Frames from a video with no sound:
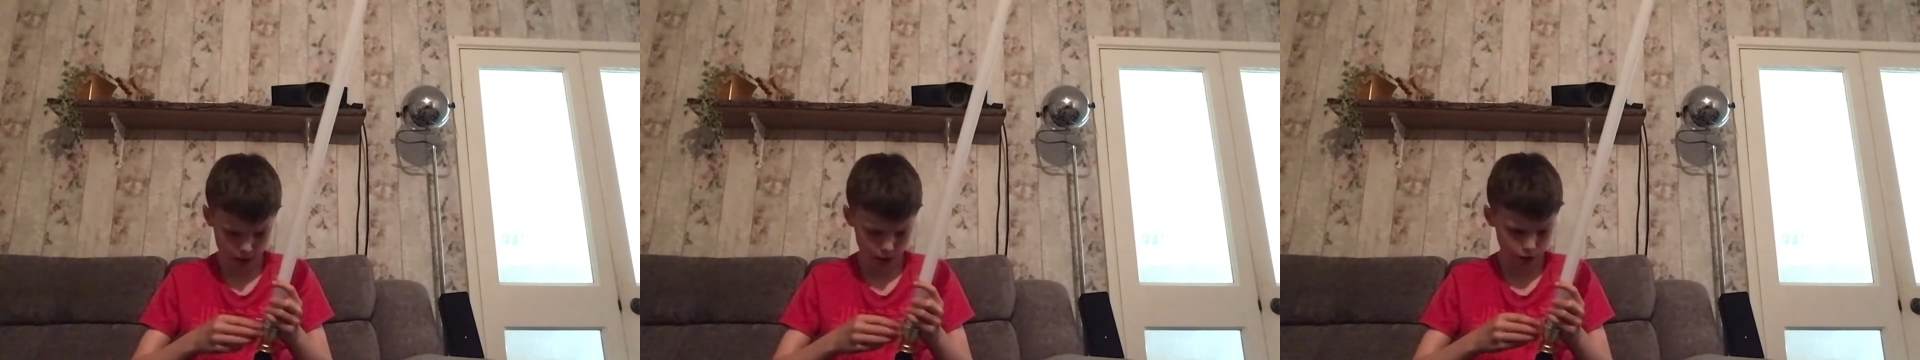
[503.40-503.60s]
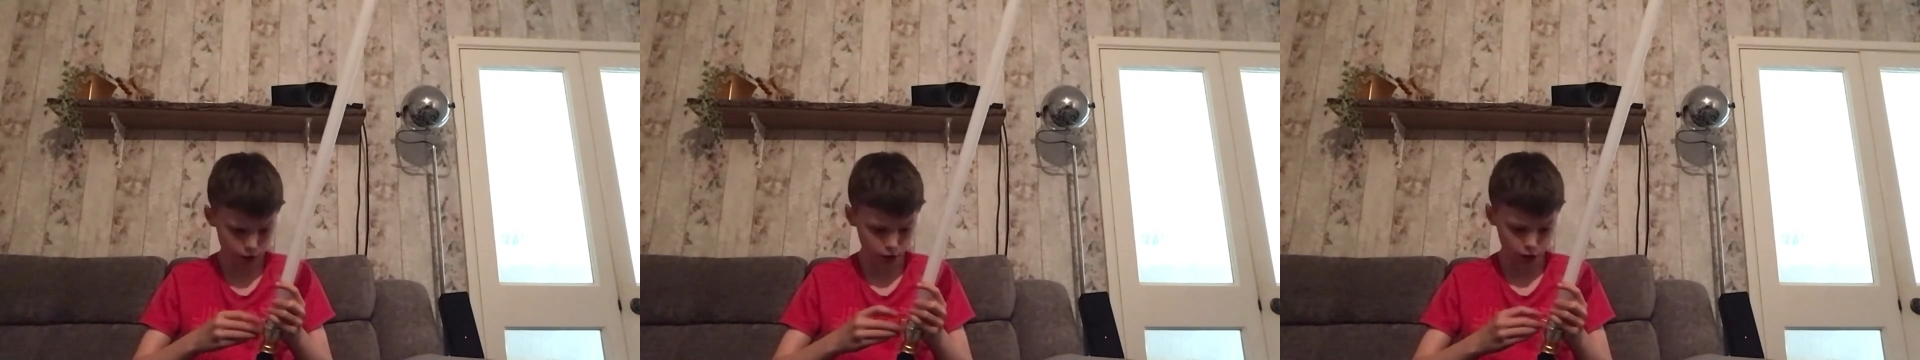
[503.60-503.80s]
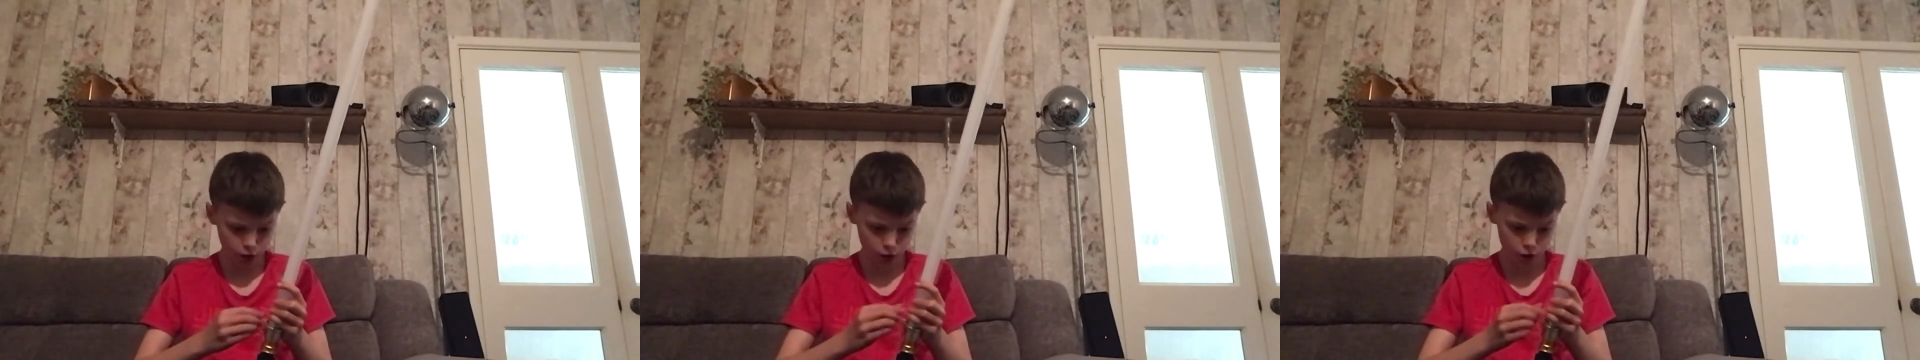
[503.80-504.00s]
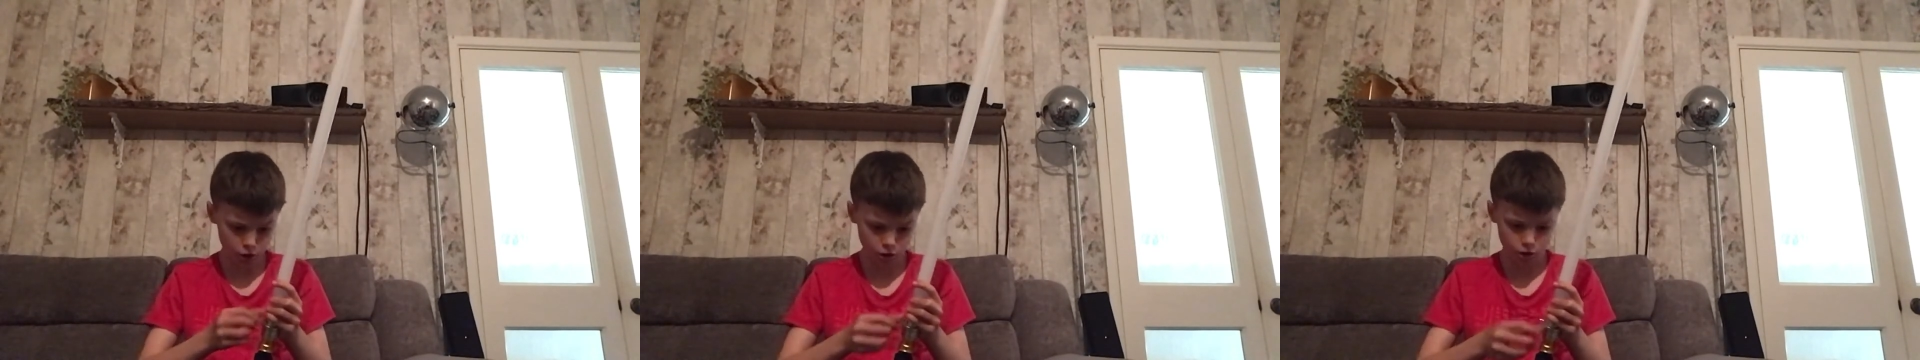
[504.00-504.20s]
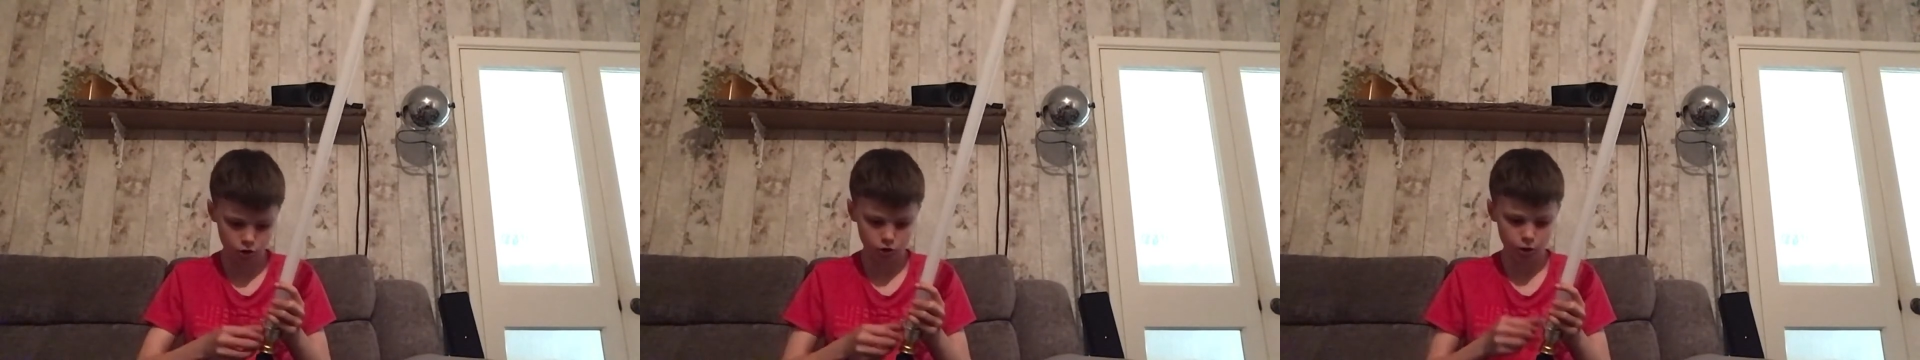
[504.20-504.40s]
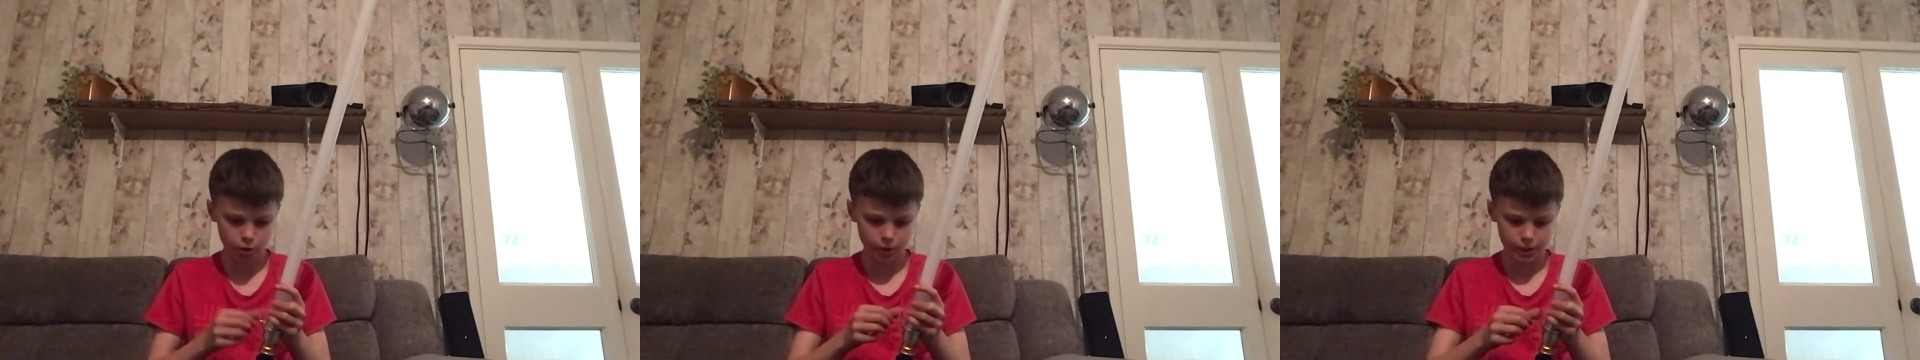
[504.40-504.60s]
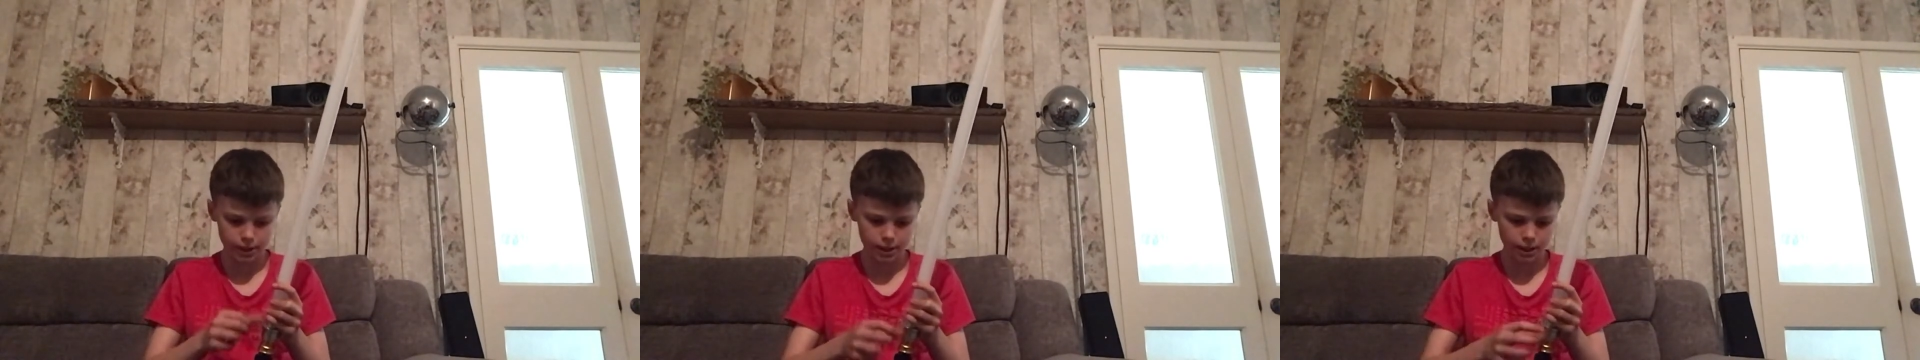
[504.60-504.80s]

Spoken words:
then you just screw it